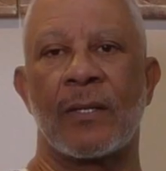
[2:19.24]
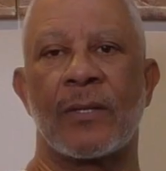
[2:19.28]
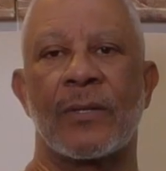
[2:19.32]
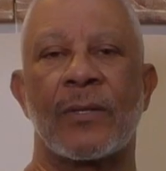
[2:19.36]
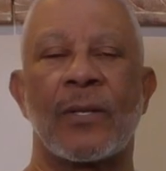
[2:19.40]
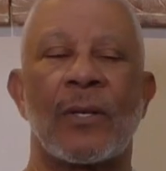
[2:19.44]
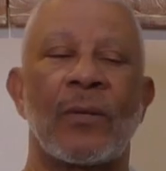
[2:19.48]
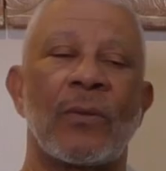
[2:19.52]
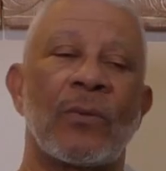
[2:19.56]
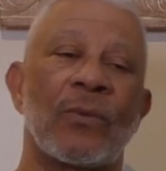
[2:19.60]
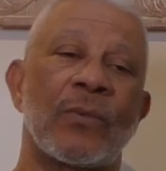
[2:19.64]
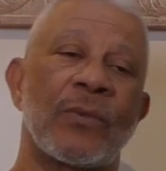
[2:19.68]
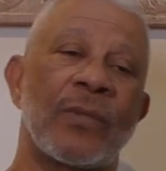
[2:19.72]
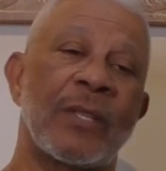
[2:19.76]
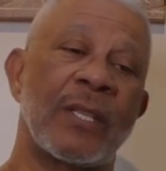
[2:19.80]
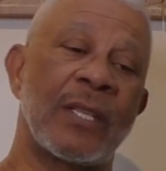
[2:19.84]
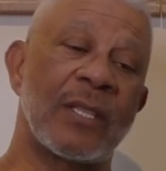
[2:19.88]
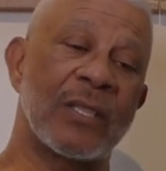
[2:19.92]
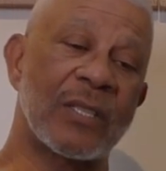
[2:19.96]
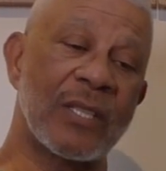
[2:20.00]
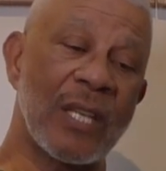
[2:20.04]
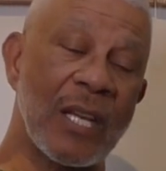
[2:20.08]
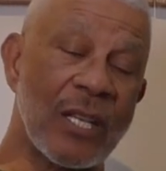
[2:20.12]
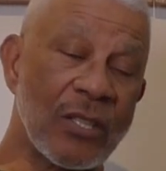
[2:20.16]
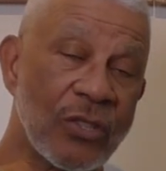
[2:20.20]
So the
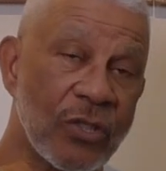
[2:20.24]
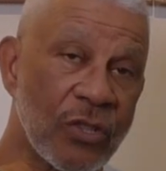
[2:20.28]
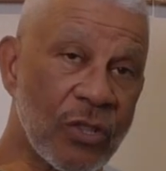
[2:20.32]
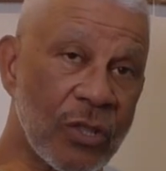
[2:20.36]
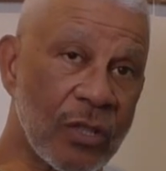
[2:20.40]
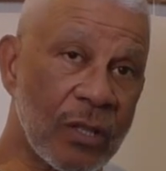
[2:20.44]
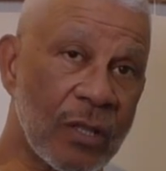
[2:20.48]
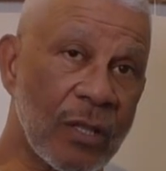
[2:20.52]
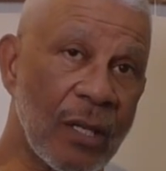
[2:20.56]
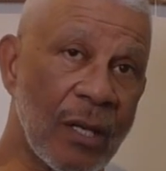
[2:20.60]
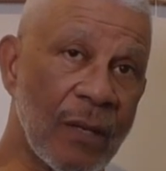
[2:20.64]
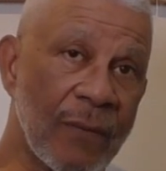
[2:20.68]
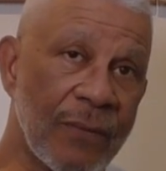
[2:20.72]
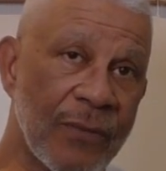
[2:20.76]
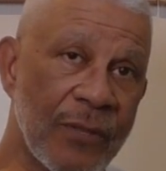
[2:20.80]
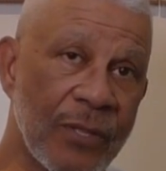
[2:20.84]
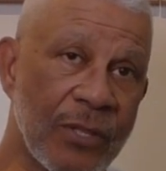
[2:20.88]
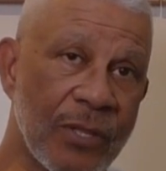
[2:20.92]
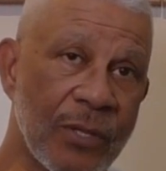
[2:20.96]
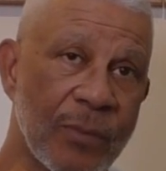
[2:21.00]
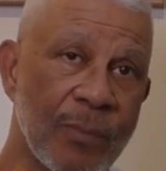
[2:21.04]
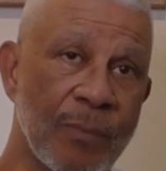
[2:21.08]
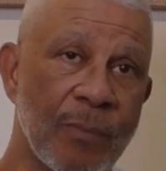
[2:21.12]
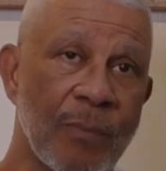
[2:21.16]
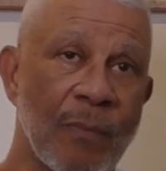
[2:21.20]
intention of
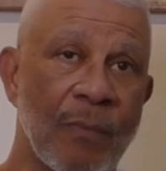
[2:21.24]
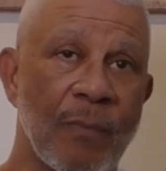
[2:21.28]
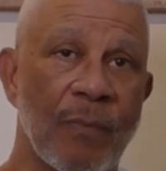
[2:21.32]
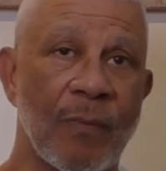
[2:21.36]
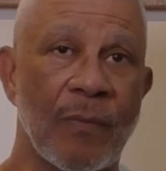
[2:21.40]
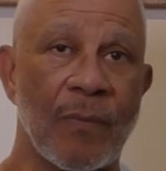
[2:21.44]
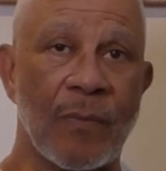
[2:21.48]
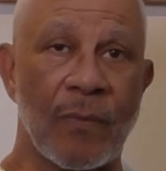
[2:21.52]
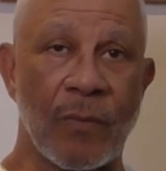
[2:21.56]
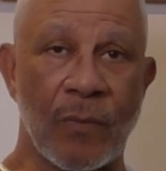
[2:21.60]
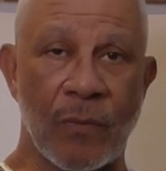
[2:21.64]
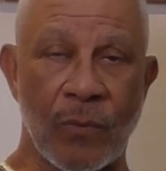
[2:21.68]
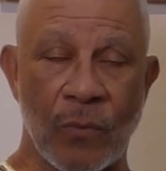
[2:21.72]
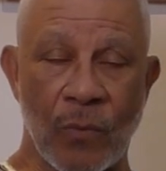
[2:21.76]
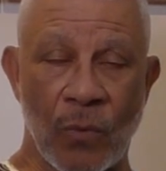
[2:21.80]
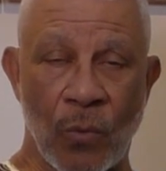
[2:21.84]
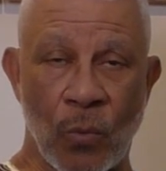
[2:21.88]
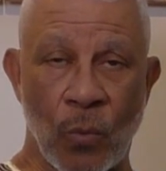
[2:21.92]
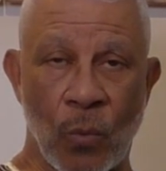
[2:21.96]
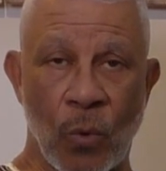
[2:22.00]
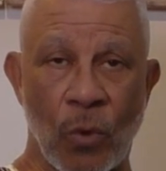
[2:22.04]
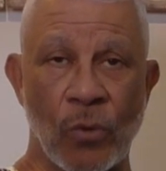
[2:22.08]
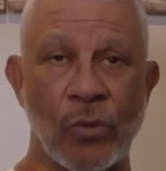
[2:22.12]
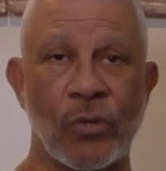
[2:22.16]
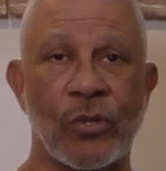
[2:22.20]
this
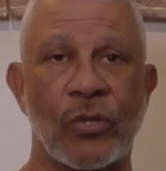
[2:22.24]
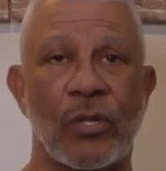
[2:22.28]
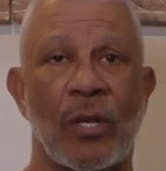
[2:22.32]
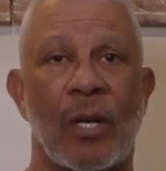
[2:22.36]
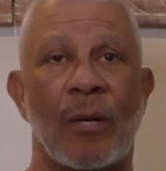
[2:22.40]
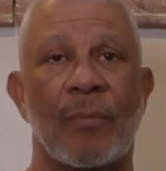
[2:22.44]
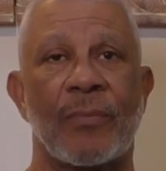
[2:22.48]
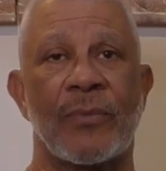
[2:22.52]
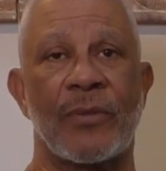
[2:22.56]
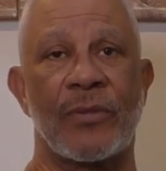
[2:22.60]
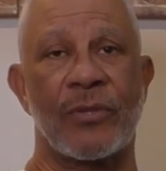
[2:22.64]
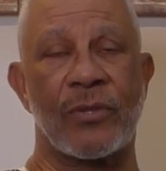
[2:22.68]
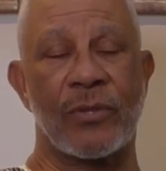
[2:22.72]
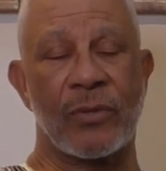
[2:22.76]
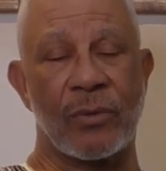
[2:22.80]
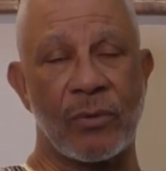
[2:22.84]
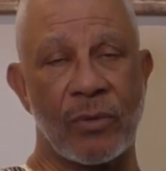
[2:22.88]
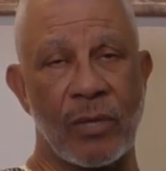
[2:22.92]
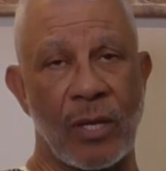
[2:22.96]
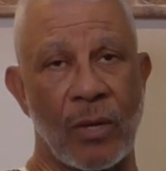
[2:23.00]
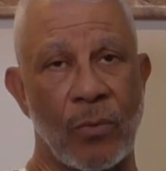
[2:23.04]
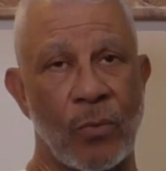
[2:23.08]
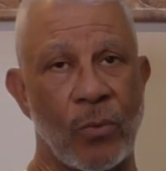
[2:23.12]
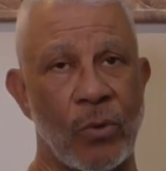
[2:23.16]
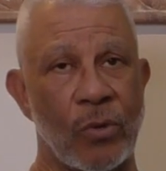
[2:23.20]
workshop, this
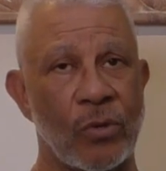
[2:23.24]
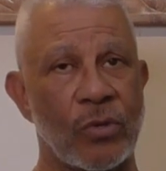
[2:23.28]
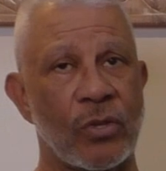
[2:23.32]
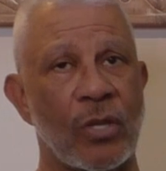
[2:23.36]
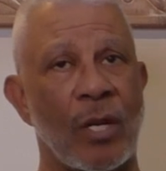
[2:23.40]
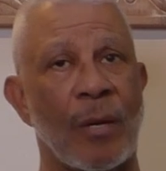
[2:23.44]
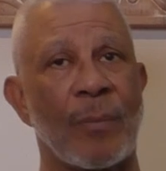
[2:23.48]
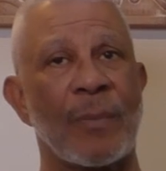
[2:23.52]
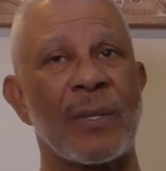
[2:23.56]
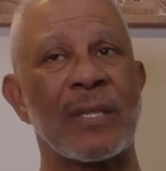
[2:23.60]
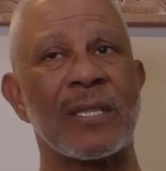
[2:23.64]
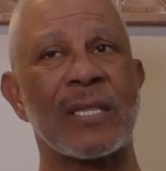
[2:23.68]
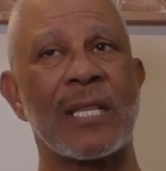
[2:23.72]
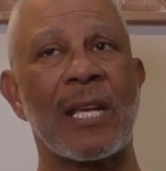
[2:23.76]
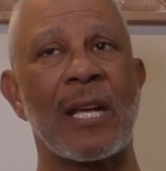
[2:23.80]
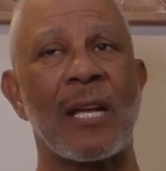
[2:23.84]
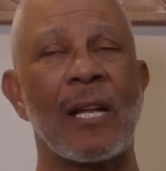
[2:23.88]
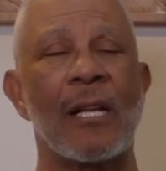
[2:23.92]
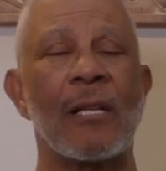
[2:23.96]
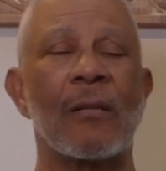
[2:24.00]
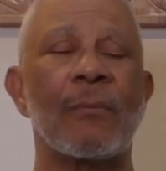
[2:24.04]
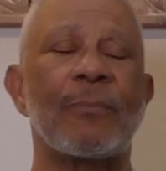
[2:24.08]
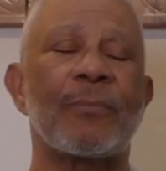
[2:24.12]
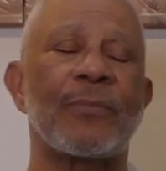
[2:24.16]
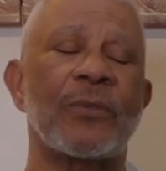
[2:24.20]
2-day workshop, is to
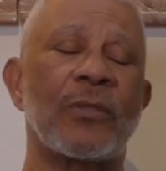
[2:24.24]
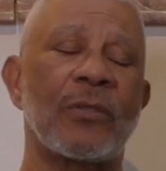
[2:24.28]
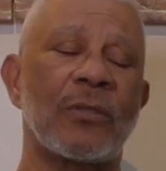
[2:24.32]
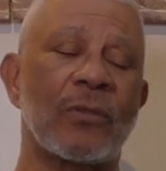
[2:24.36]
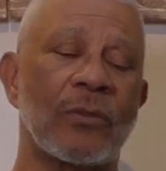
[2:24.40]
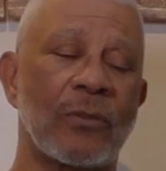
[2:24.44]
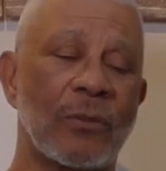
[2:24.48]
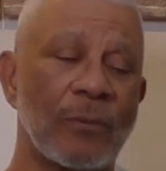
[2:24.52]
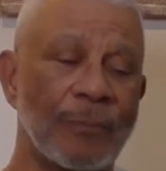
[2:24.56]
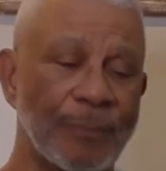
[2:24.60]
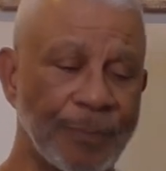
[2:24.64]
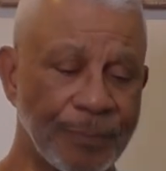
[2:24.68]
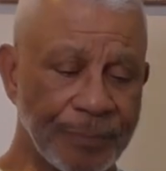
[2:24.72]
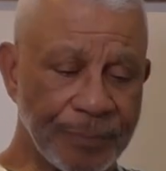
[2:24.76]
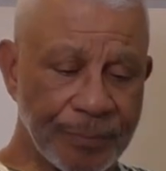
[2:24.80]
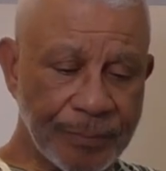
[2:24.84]
help you